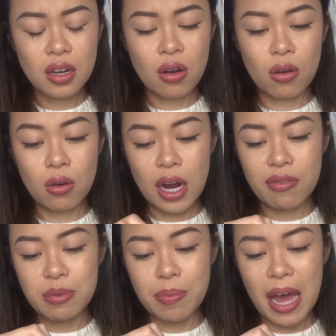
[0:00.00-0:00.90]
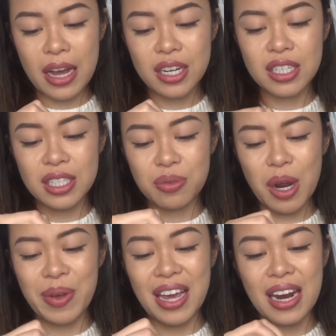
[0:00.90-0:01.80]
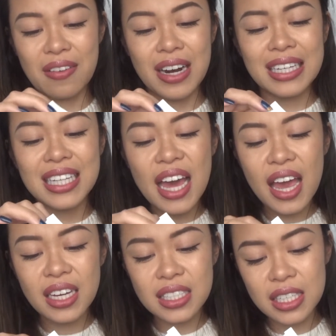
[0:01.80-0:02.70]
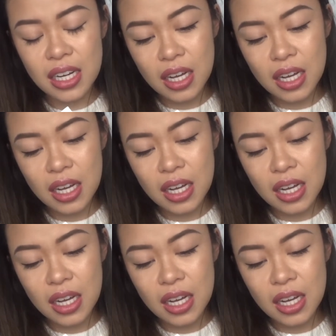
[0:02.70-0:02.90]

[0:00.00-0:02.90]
Oh, I ripped the package. This is why we can't have nice things.